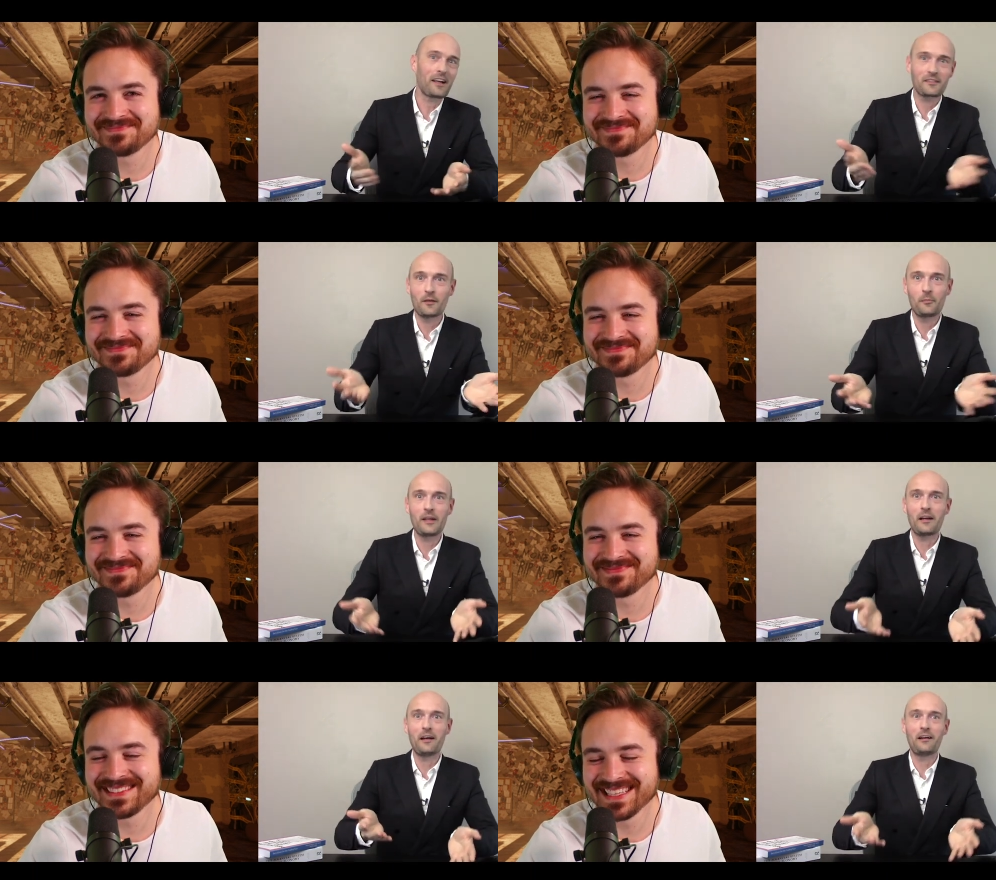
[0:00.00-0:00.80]
Speaker 1: that to be
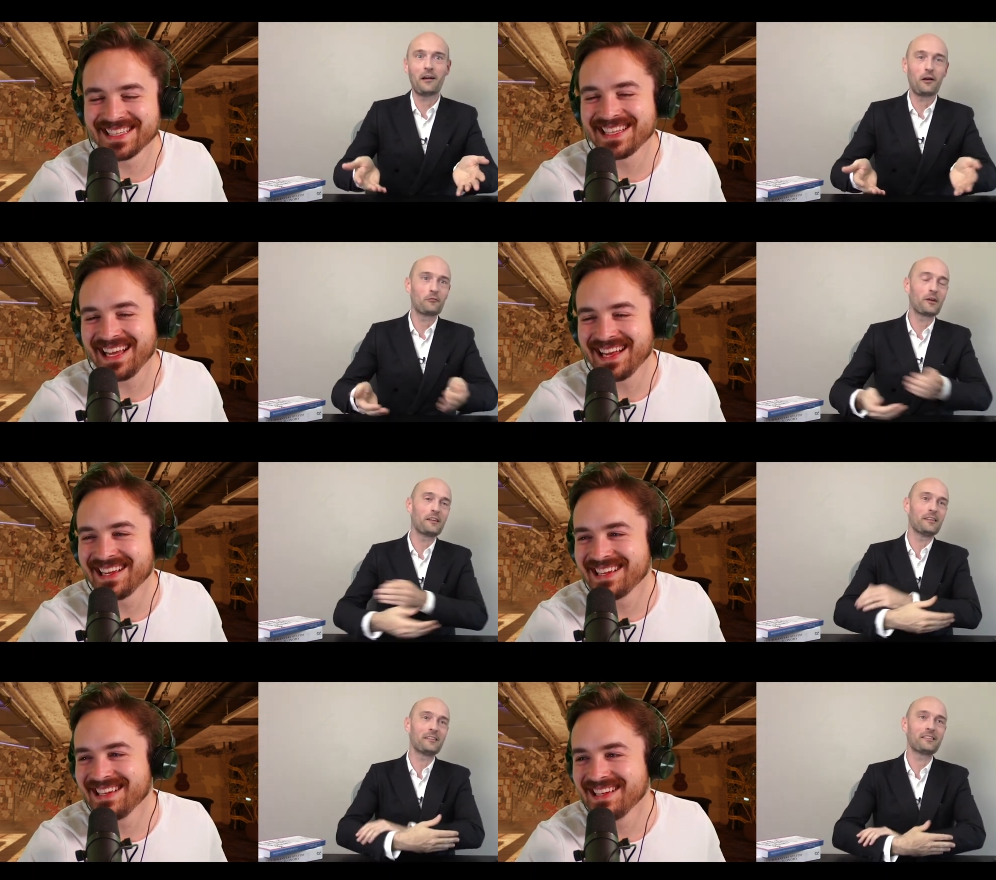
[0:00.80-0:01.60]
a, a
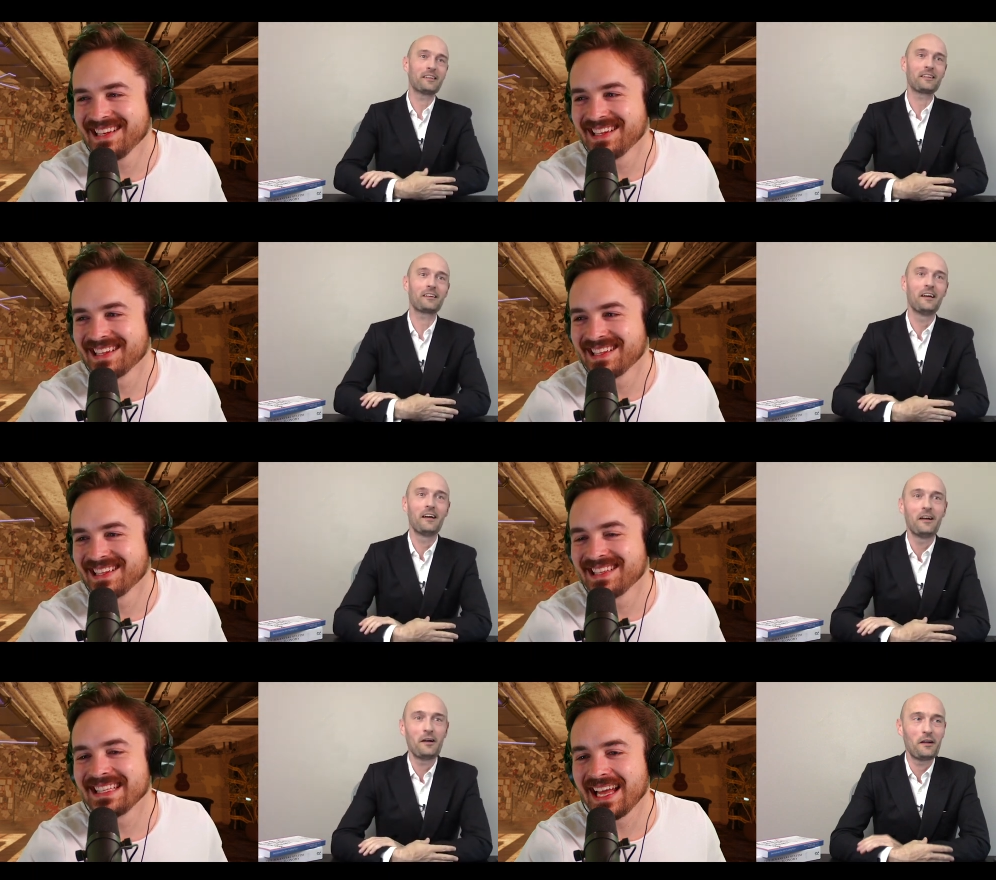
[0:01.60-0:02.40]
realistic
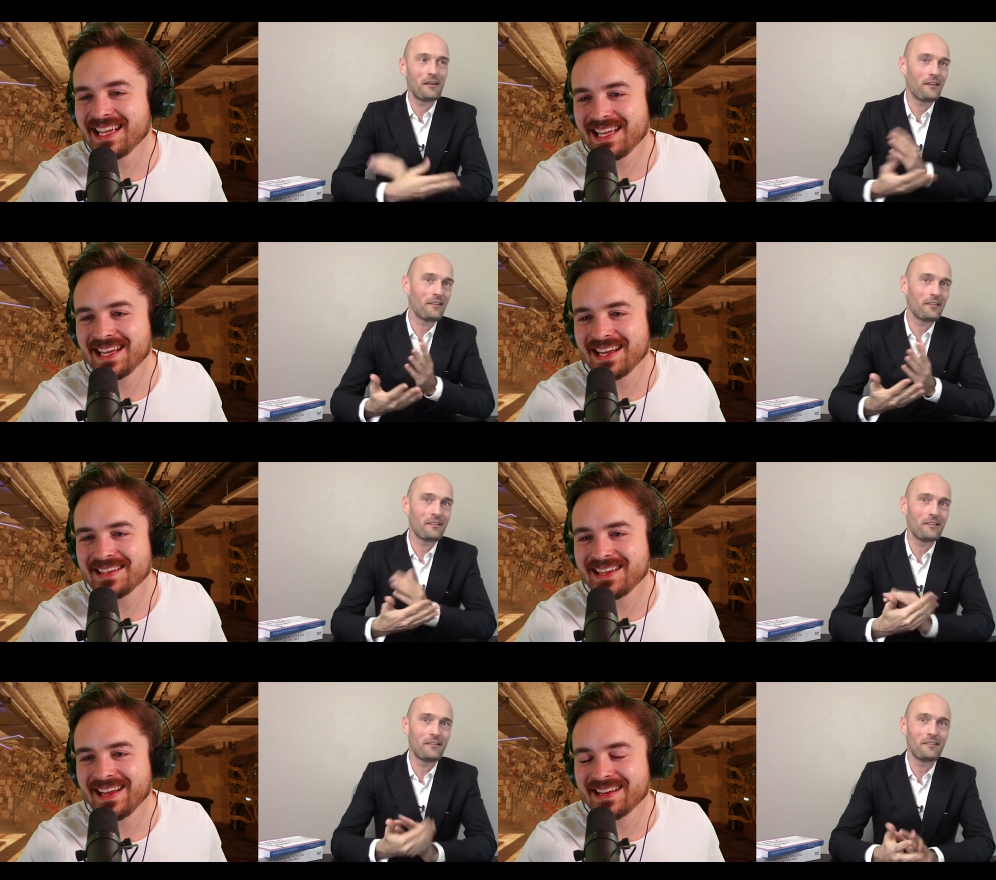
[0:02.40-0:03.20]
Speaker 2: Yeah, yeah, yeah,
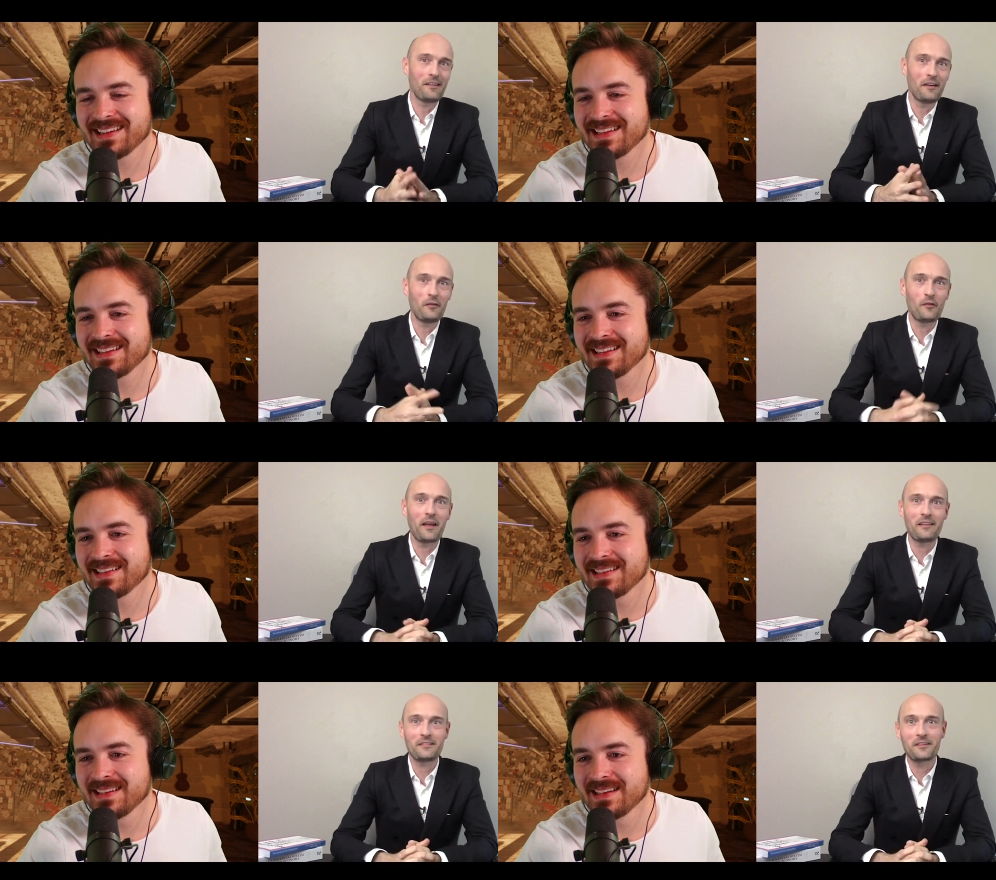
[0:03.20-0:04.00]
yeah.
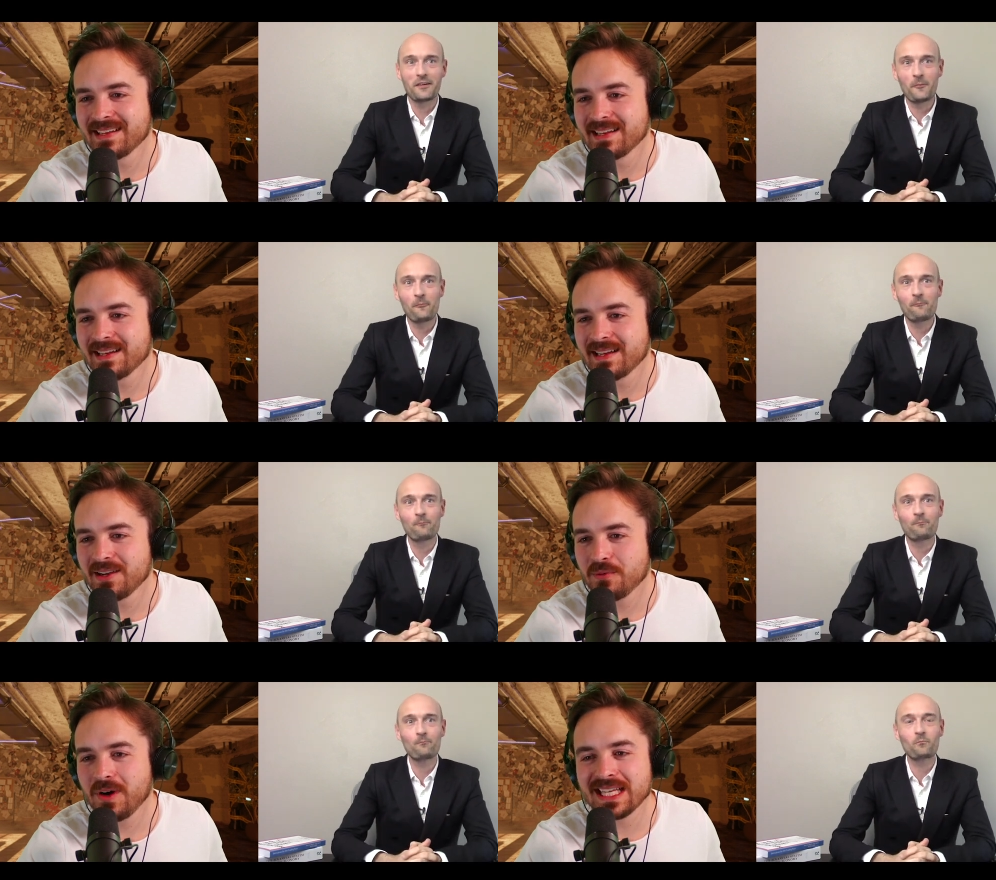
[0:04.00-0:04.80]
event.
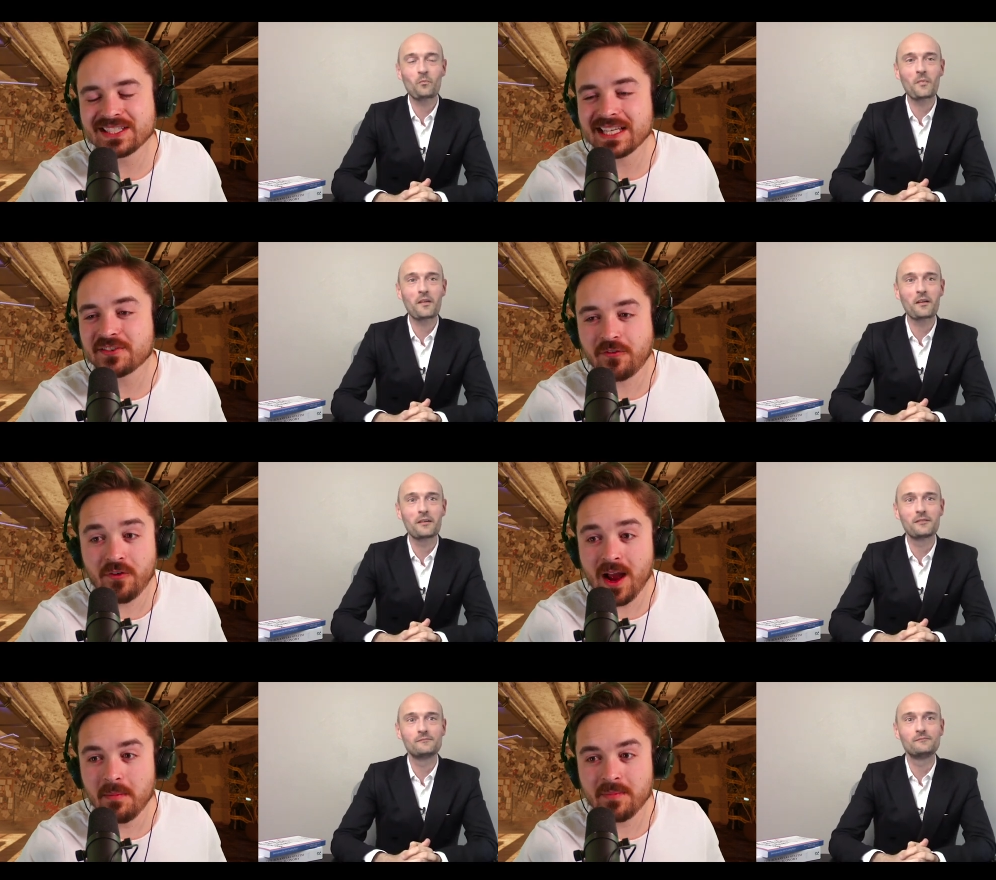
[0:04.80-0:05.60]
Well, it's it's
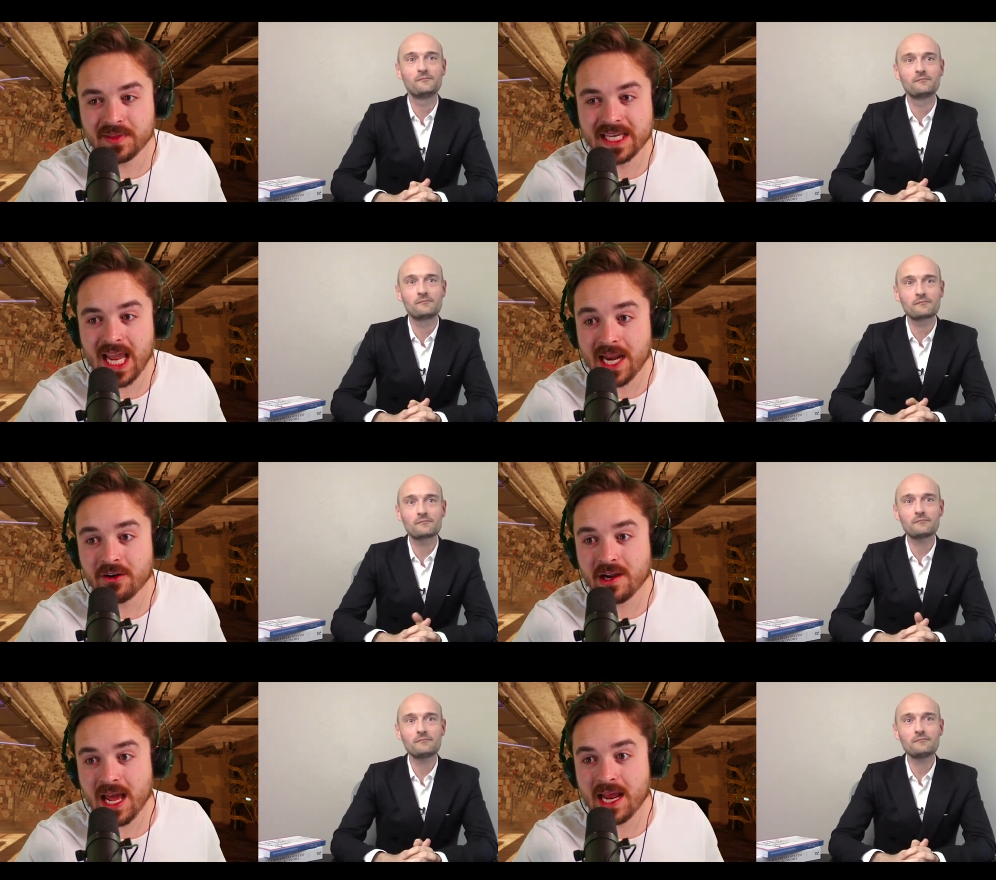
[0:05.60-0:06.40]
from the
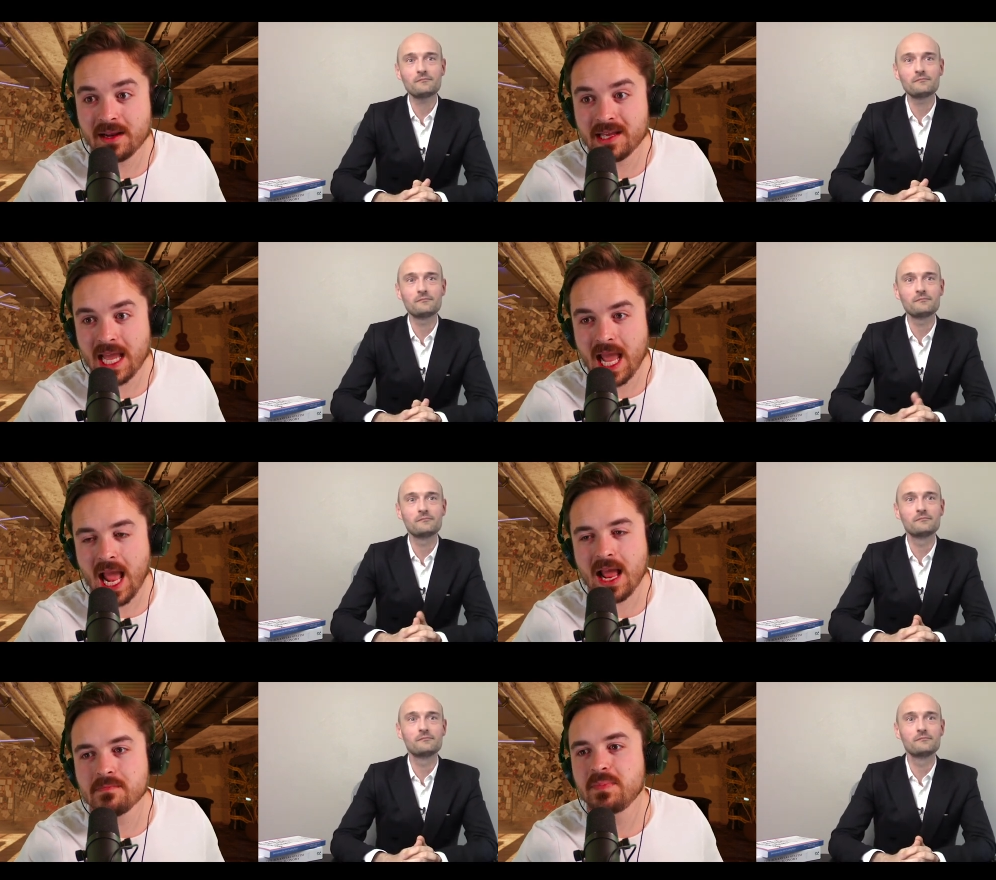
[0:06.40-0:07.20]
internet
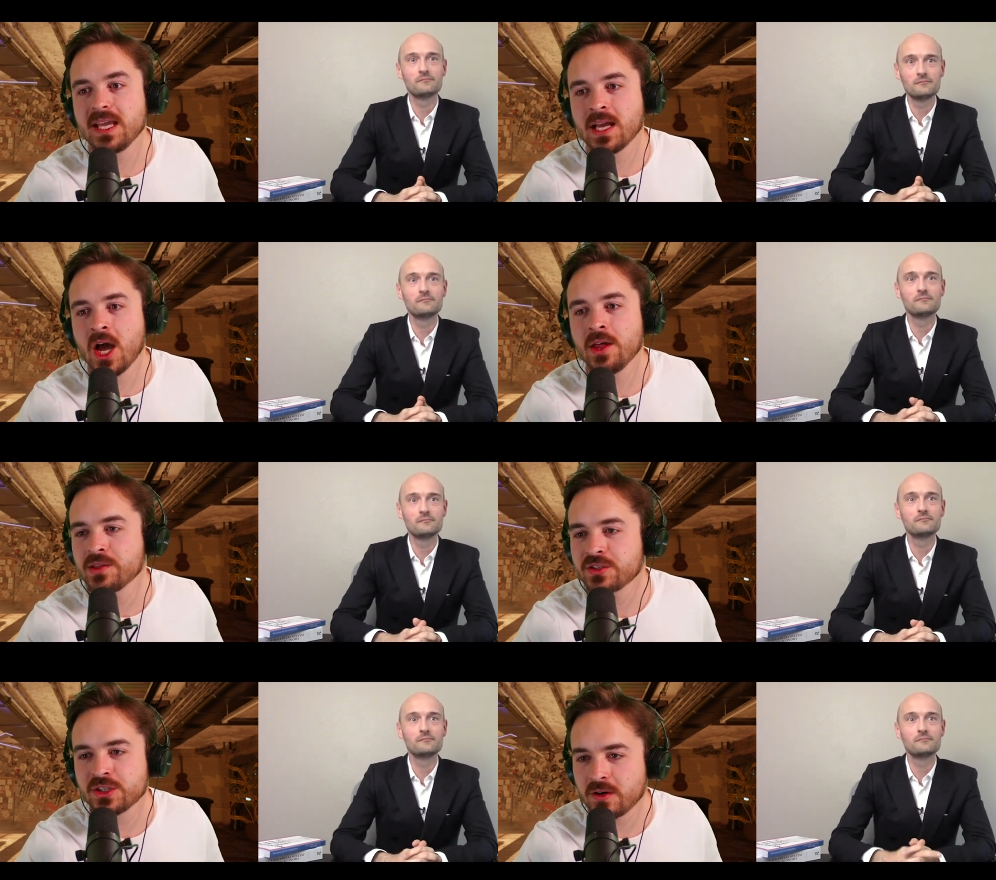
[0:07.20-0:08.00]
being on the